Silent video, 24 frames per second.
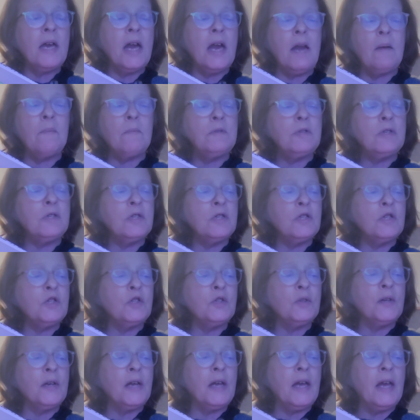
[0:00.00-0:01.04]
came to the
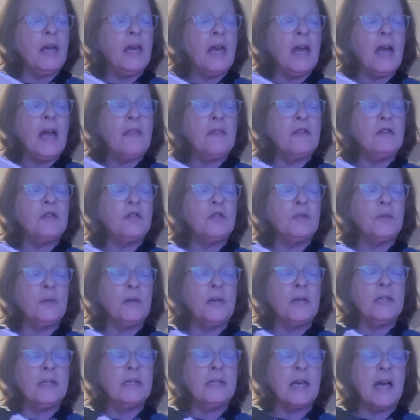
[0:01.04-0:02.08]
tree, and the
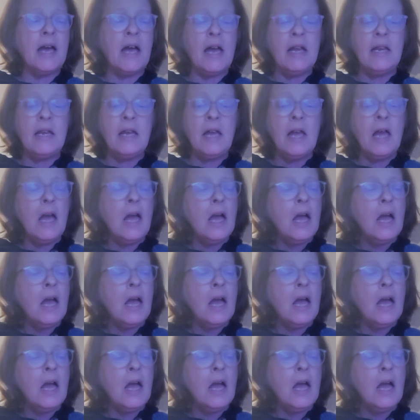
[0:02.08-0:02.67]
tree said,